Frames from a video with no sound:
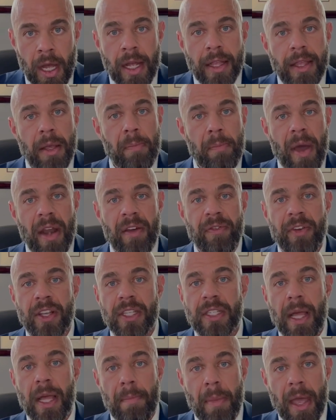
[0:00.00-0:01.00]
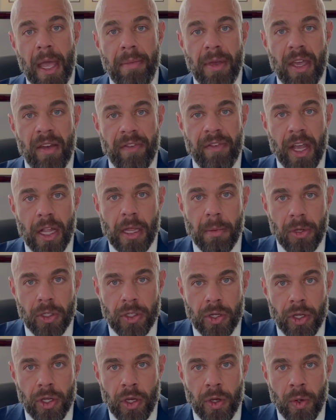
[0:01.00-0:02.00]
the benefits that may be available
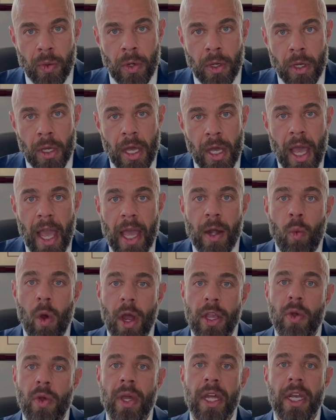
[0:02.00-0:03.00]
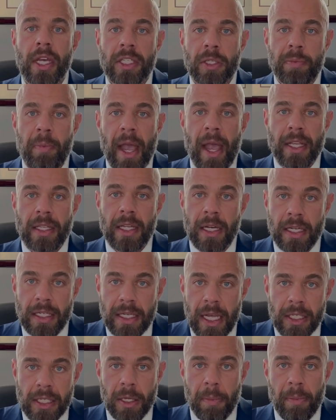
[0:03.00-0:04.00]
to you, and what you can expect and
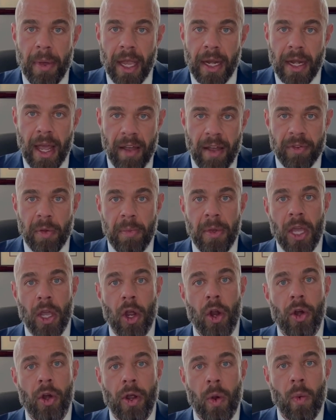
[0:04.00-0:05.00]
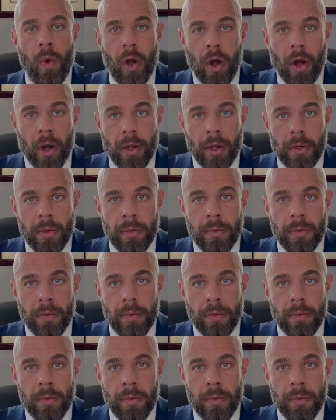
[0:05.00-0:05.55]
anticipate after being hurt at work.